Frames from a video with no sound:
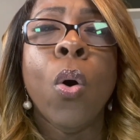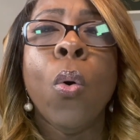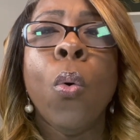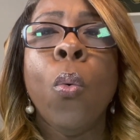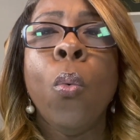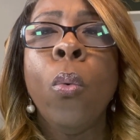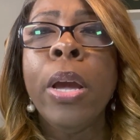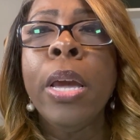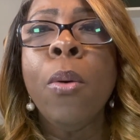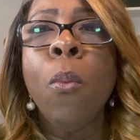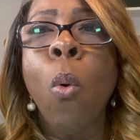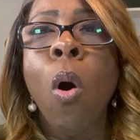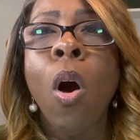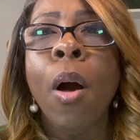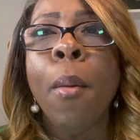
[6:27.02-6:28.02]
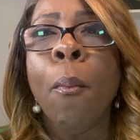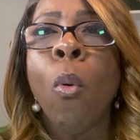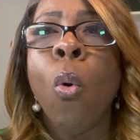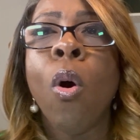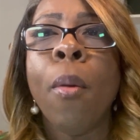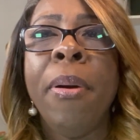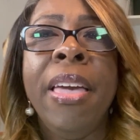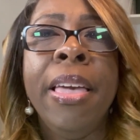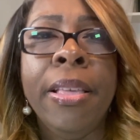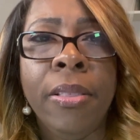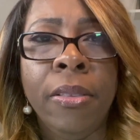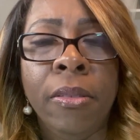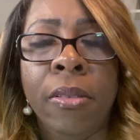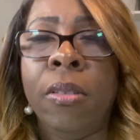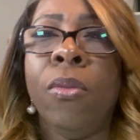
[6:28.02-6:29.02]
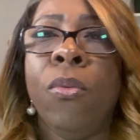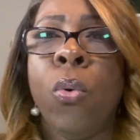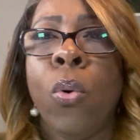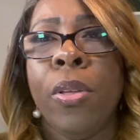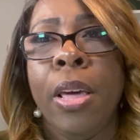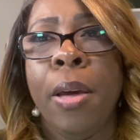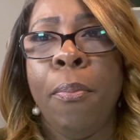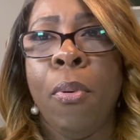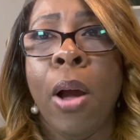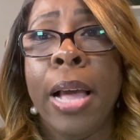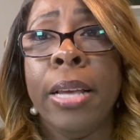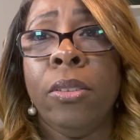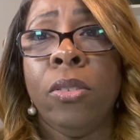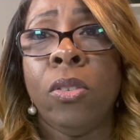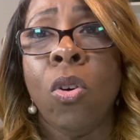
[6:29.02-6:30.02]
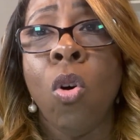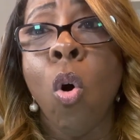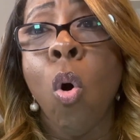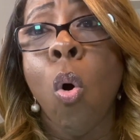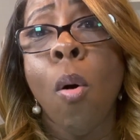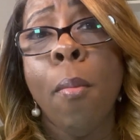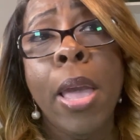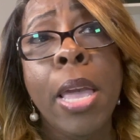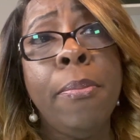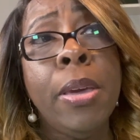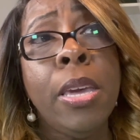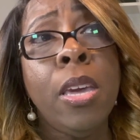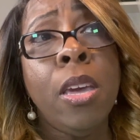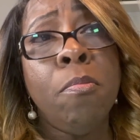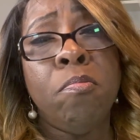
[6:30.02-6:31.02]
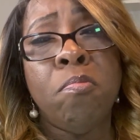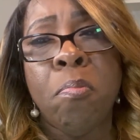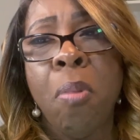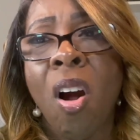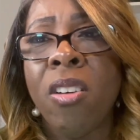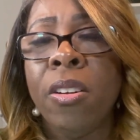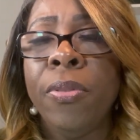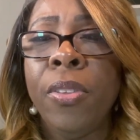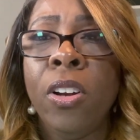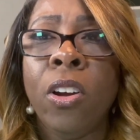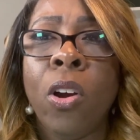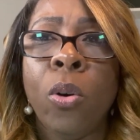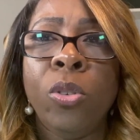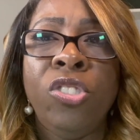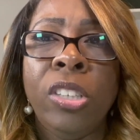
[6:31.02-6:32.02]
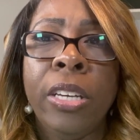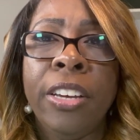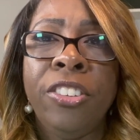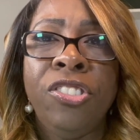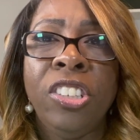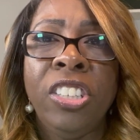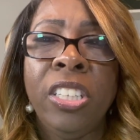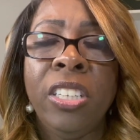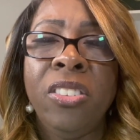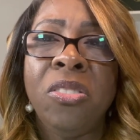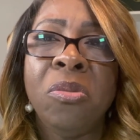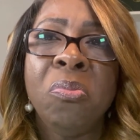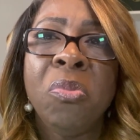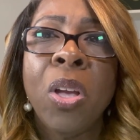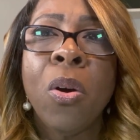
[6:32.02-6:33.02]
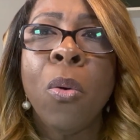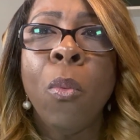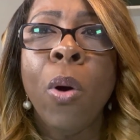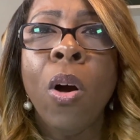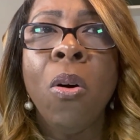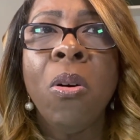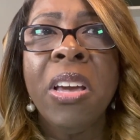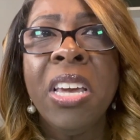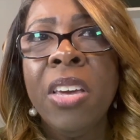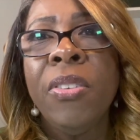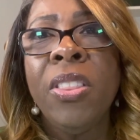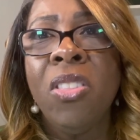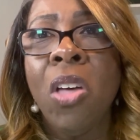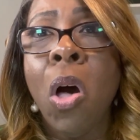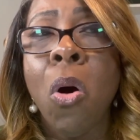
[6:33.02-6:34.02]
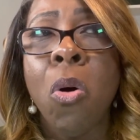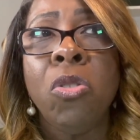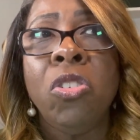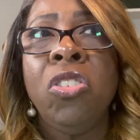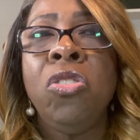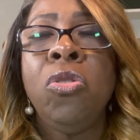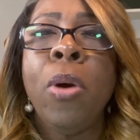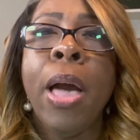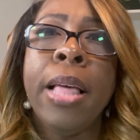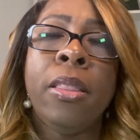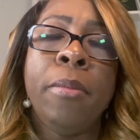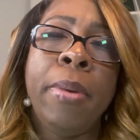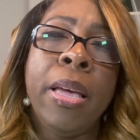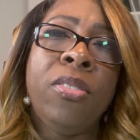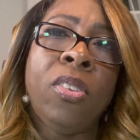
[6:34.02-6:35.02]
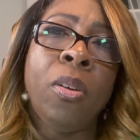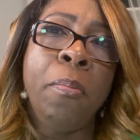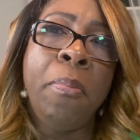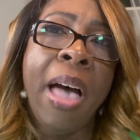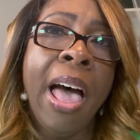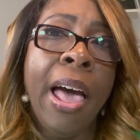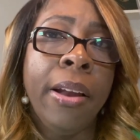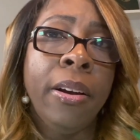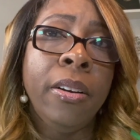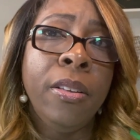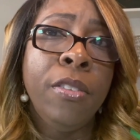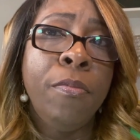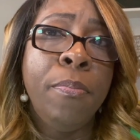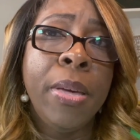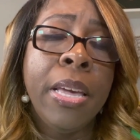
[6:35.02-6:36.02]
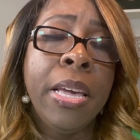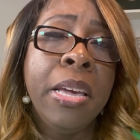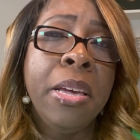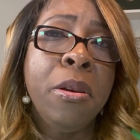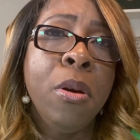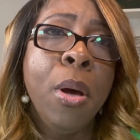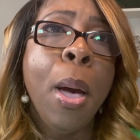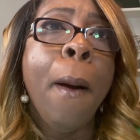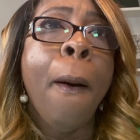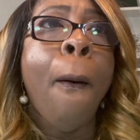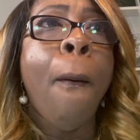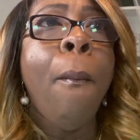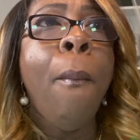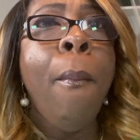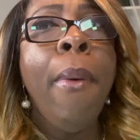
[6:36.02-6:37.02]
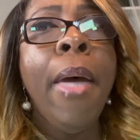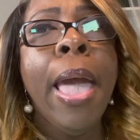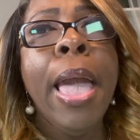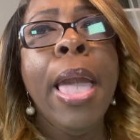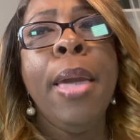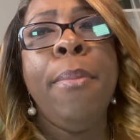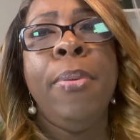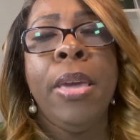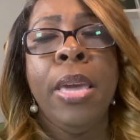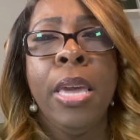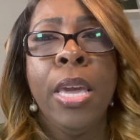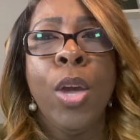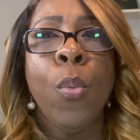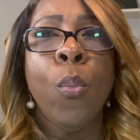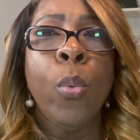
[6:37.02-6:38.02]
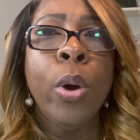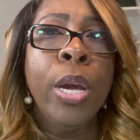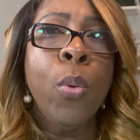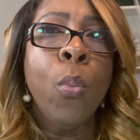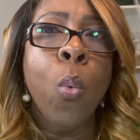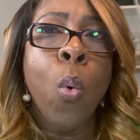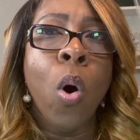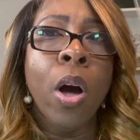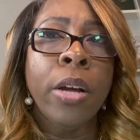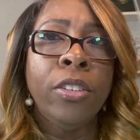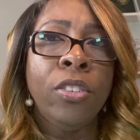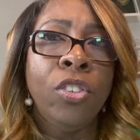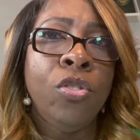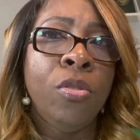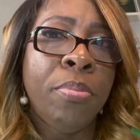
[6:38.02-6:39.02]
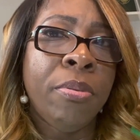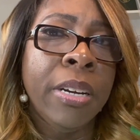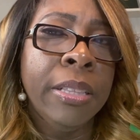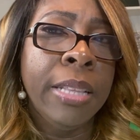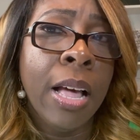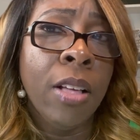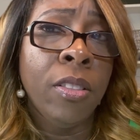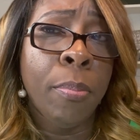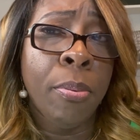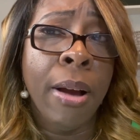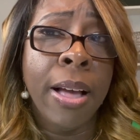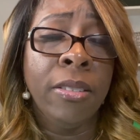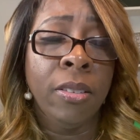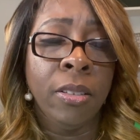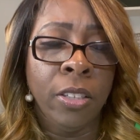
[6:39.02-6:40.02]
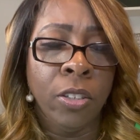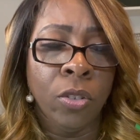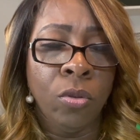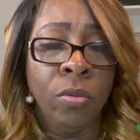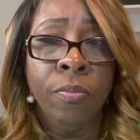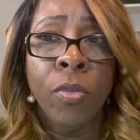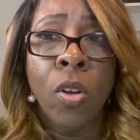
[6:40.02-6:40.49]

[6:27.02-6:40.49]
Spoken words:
we want more pens for that price. Or maybe part of the negotiation is, well, even though you had the best competitive bid, maybe we want you to bring down the price a little.